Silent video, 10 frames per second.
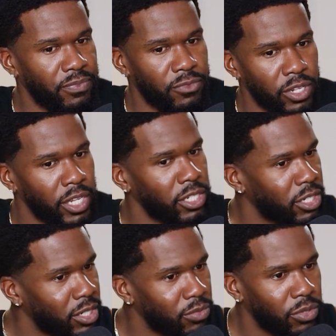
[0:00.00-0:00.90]

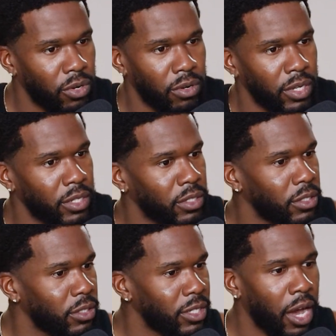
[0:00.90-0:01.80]
Relationships
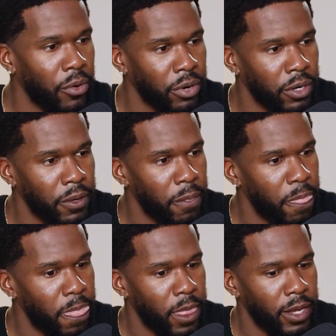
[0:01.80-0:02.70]
going sour.
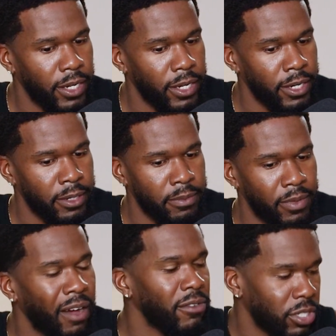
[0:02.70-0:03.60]

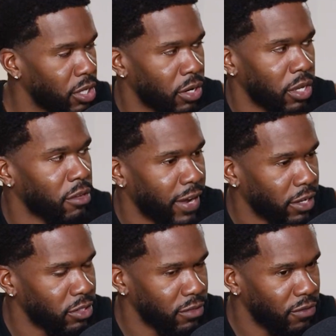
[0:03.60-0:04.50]
Obviously there are other
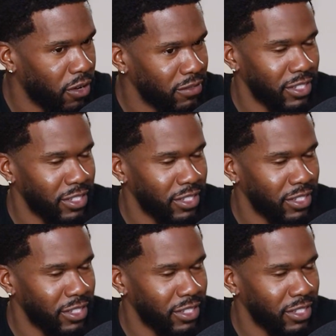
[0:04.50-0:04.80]
factors involved.